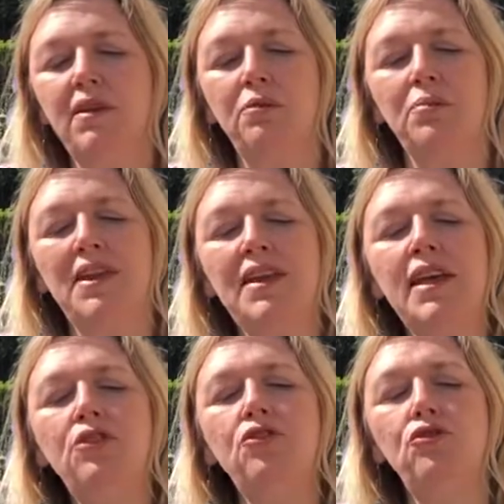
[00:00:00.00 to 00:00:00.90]
that we need
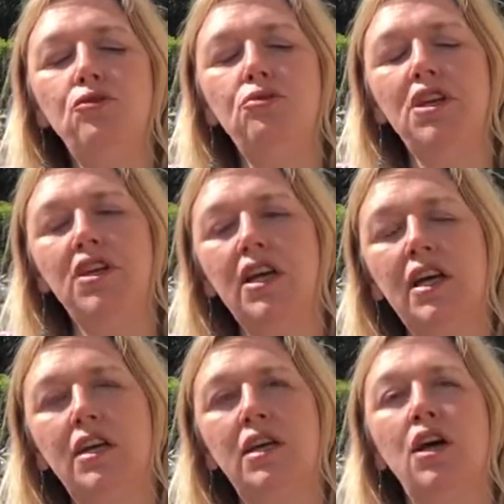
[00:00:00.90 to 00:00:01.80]
to
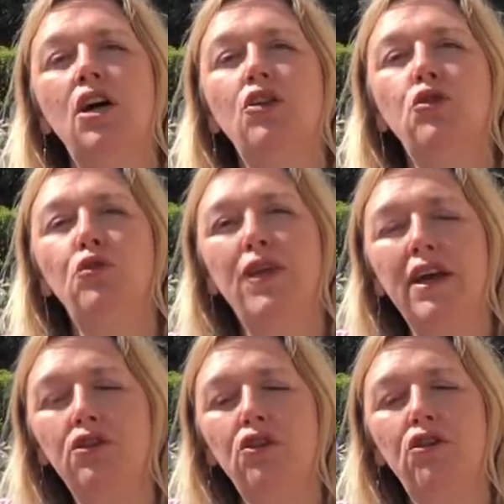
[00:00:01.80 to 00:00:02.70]
return to
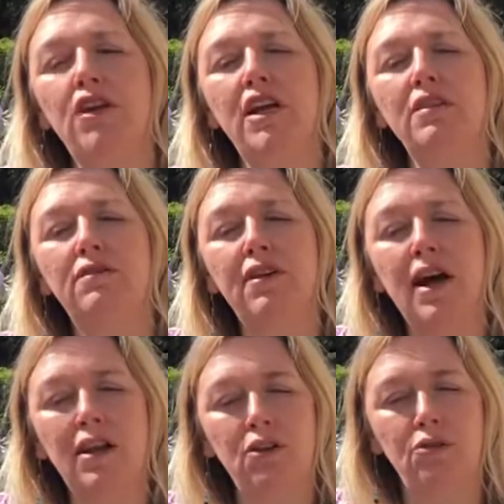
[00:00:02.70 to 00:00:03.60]
Victorian
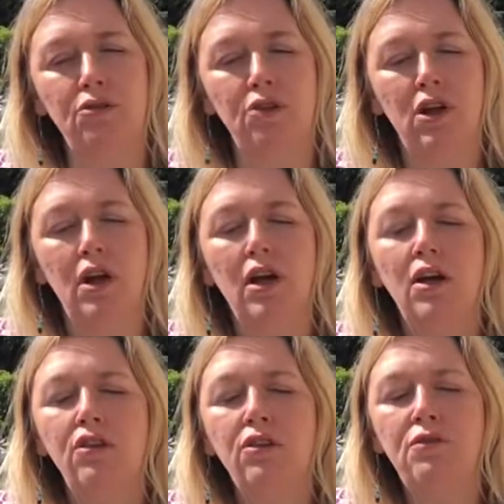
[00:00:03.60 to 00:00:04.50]
values.
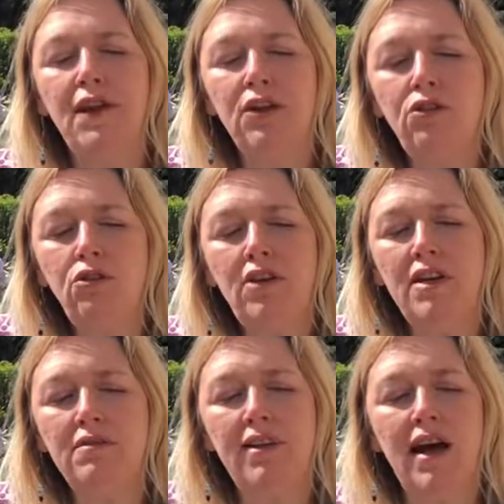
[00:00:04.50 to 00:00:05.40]
So
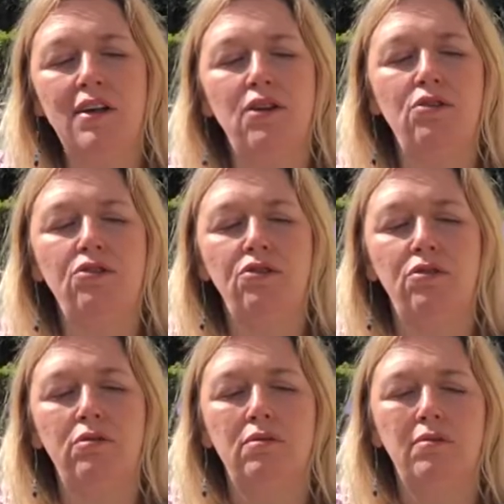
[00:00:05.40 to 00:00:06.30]
Victorian values
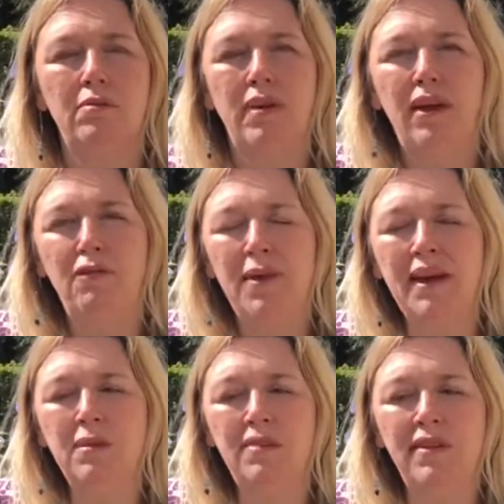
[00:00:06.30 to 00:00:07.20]
have
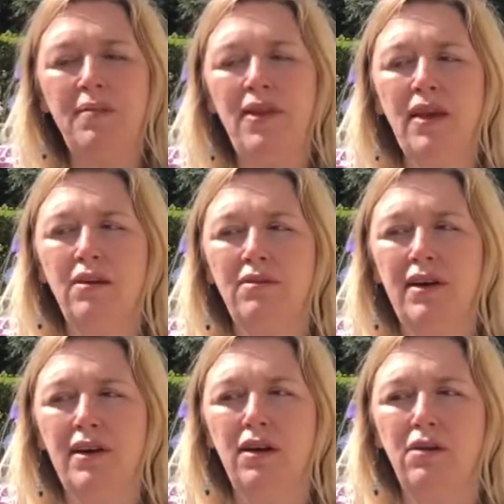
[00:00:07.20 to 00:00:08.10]
become something of
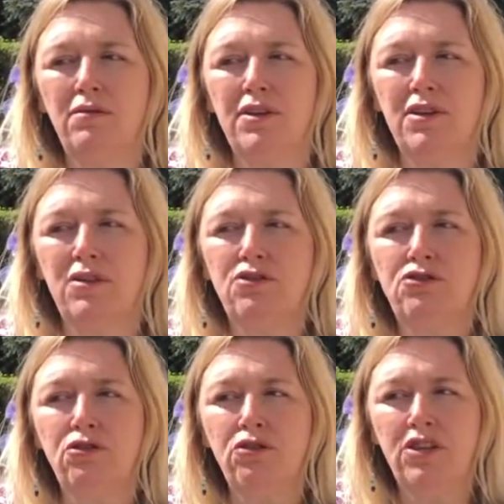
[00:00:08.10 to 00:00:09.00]
a
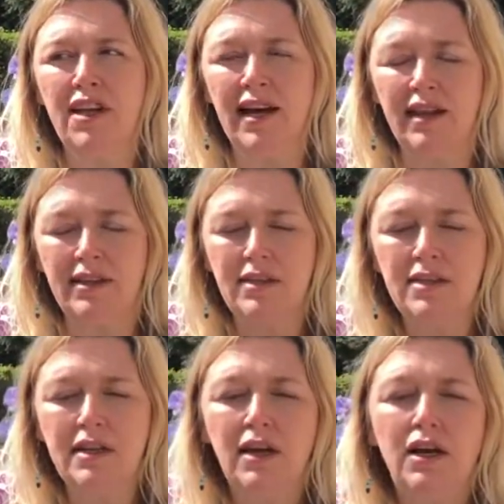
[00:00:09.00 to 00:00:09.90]
shorthand
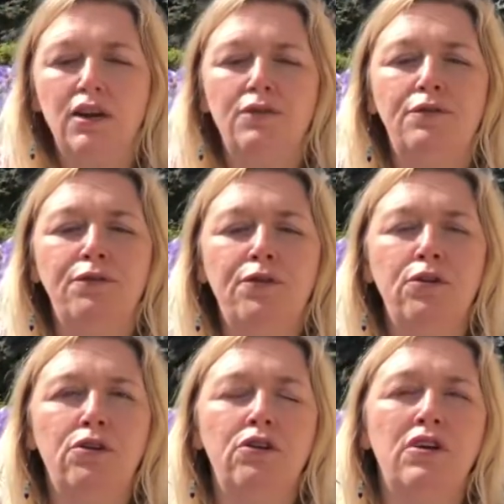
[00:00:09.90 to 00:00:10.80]

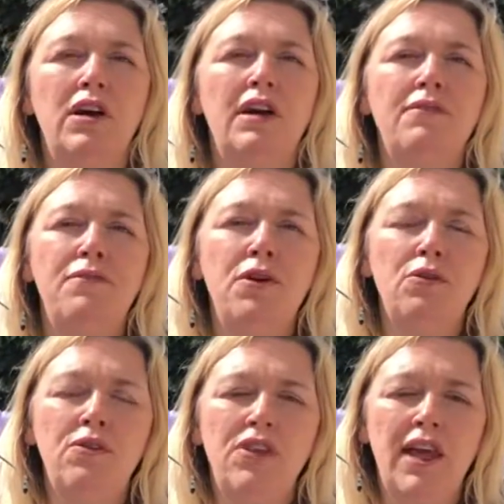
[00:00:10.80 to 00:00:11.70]
for a few
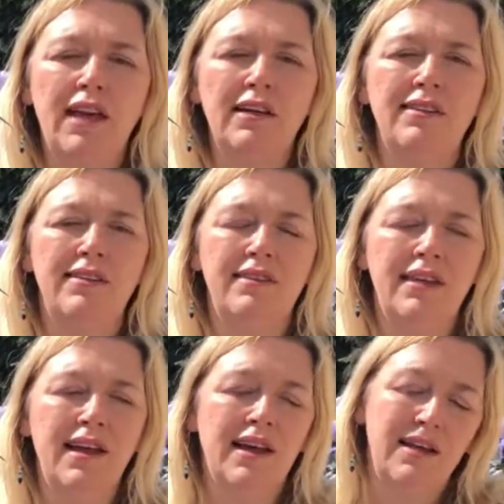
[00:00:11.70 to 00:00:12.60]
things
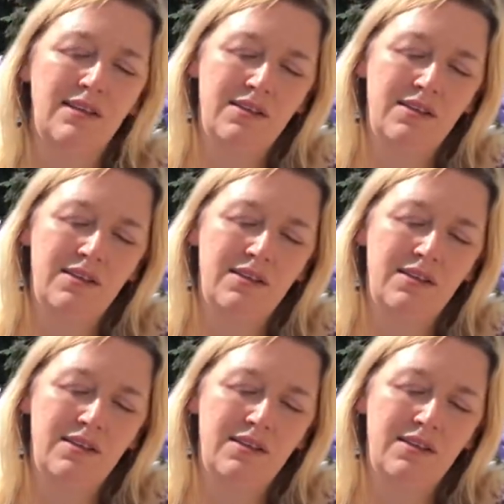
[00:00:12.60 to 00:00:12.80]
that